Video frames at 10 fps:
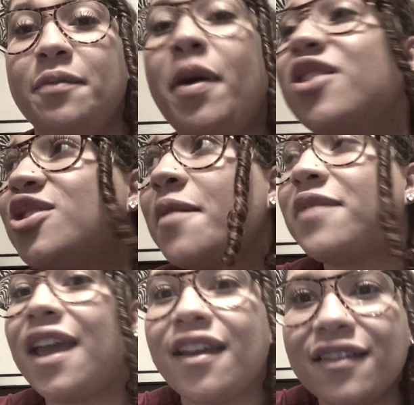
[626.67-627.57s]
Punch
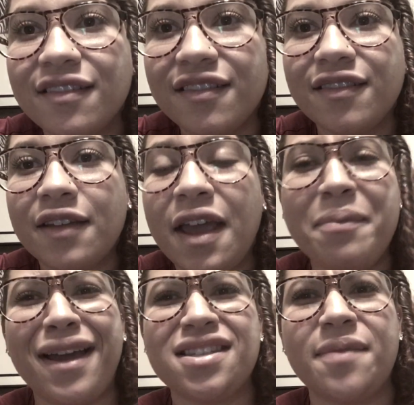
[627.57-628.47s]
something. And
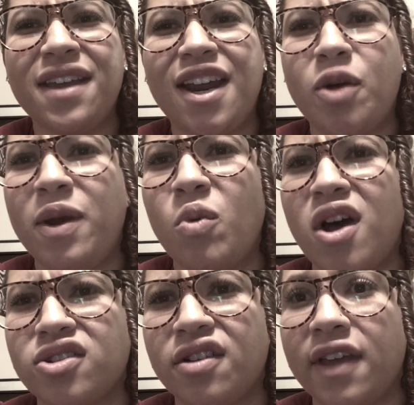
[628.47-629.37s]
by something, I don't mean
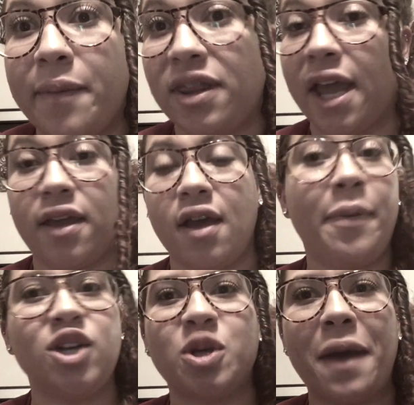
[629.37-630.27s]
walls or anything. I mean like a
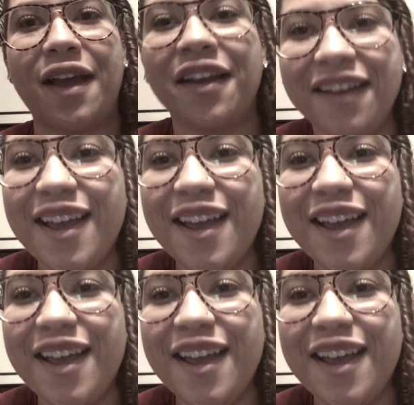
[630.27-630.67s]
punching bag.